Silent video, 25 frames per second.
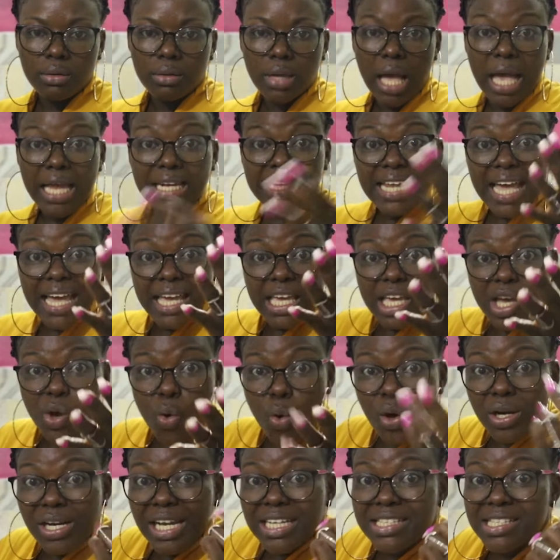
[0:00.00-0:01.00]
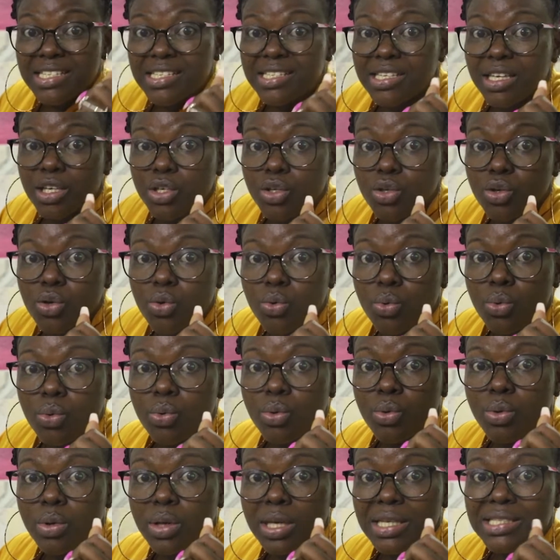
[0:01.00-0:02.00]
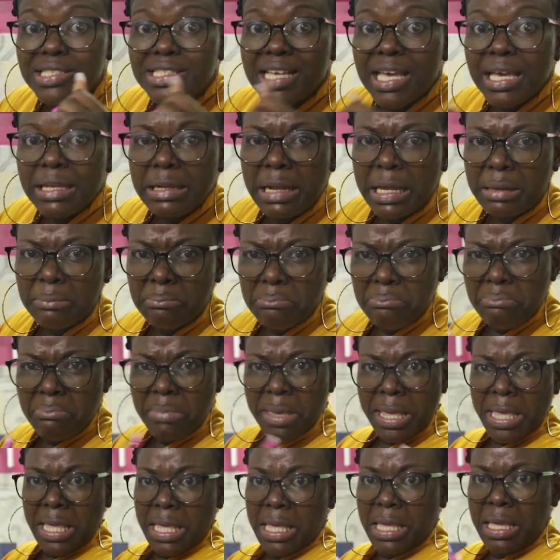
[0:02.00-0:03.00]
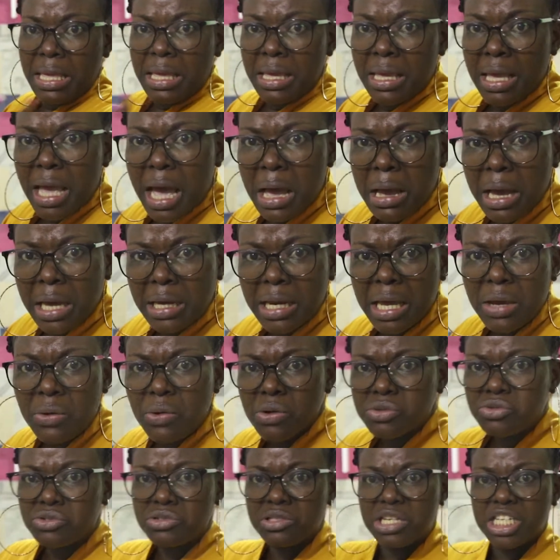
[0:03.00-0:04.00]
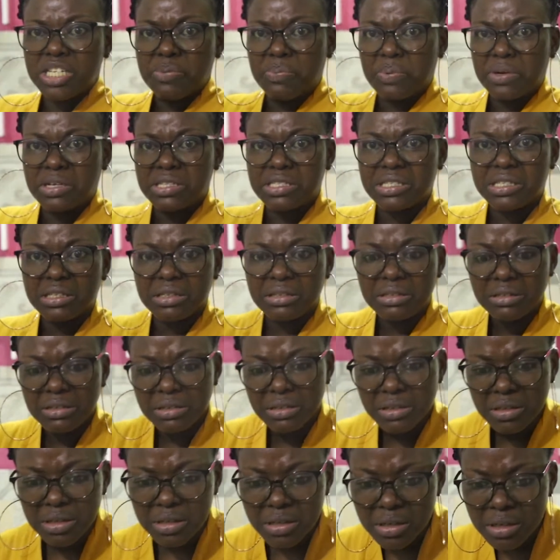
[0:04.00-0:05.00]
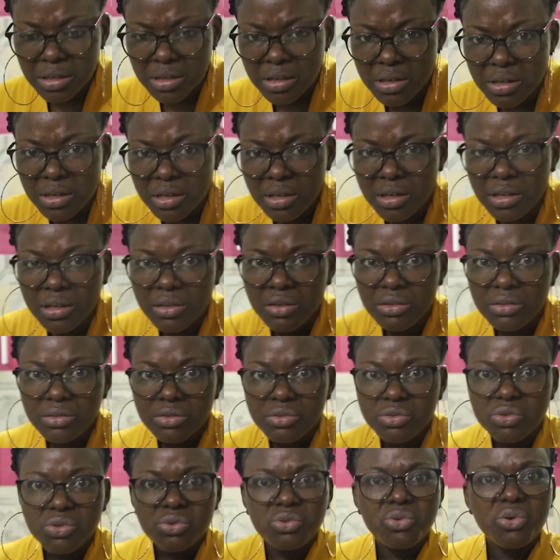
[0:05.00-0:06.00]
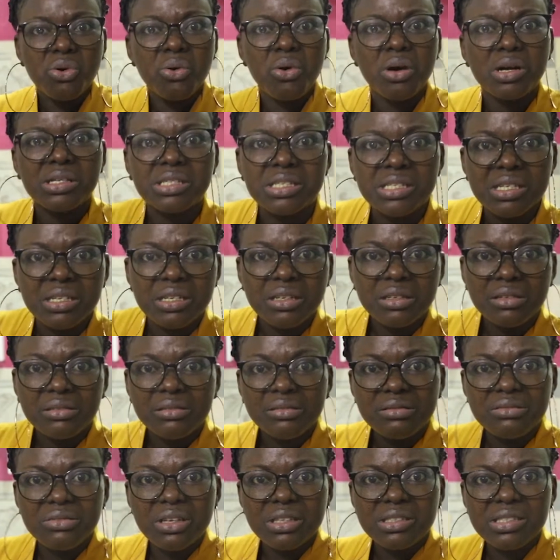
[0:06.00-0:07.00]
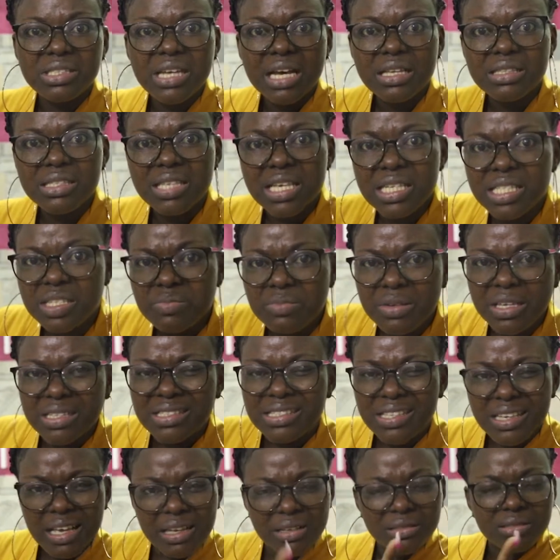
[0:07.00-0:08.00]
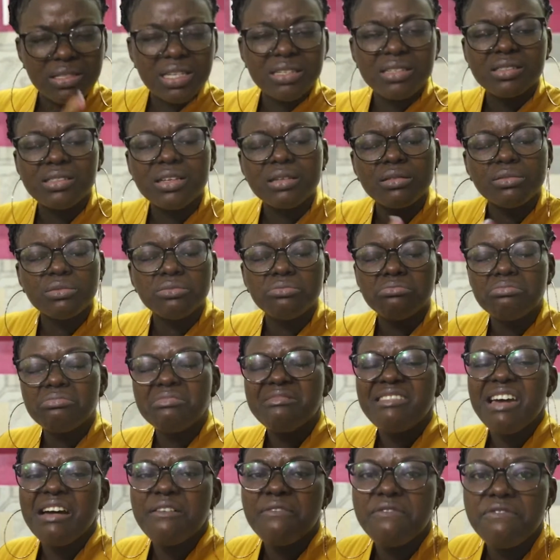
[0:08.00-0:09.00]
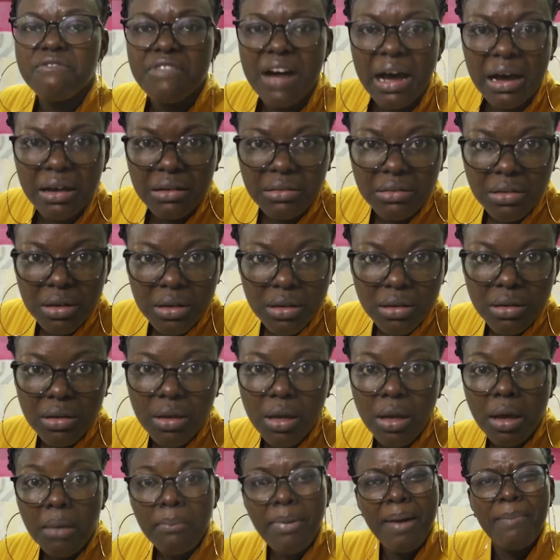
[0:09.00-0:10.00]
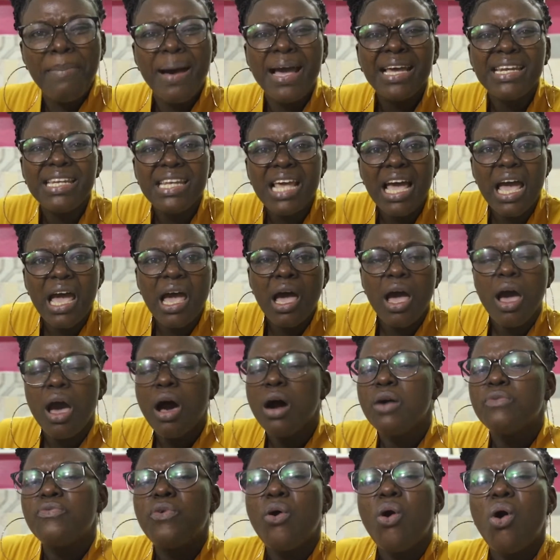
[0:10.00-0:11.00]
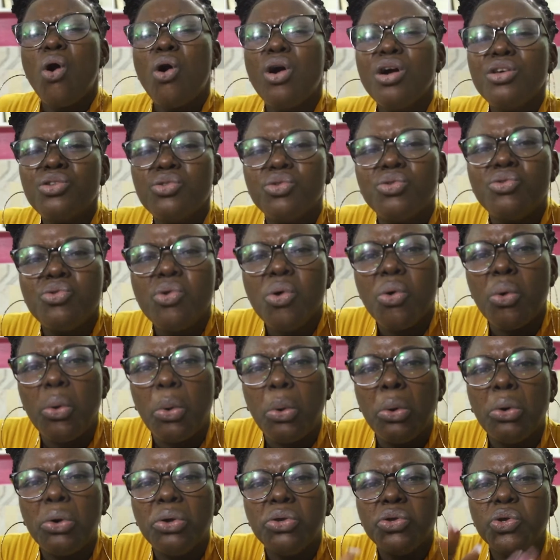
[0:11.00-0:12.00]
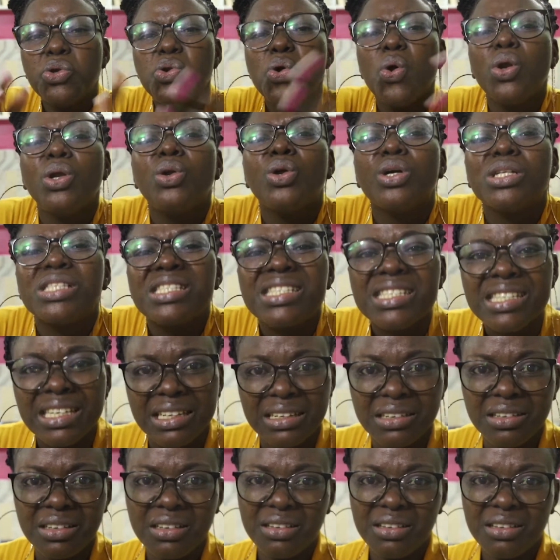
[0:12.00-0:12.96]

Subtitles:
And the ego that is in you is saying that, me, how can I go to this person to do what? To teach me? Never. But my dear, for all you know nothing.